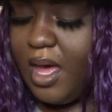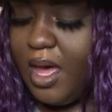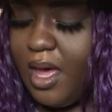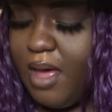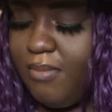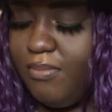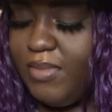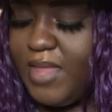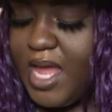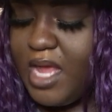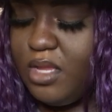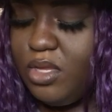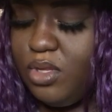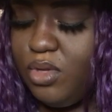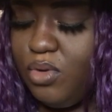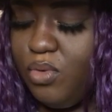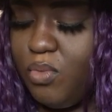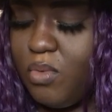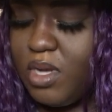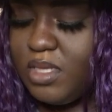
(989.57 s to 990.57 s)
Um, they
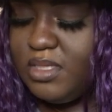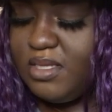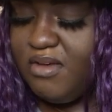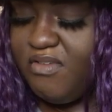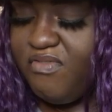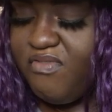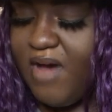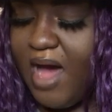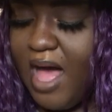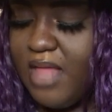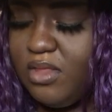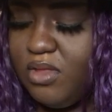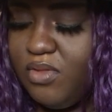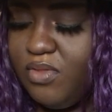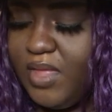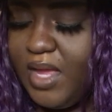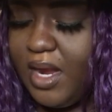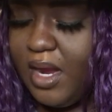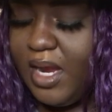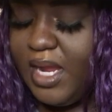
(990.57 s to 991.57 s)
do want to follow
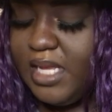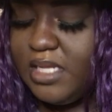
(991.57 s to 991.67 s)
their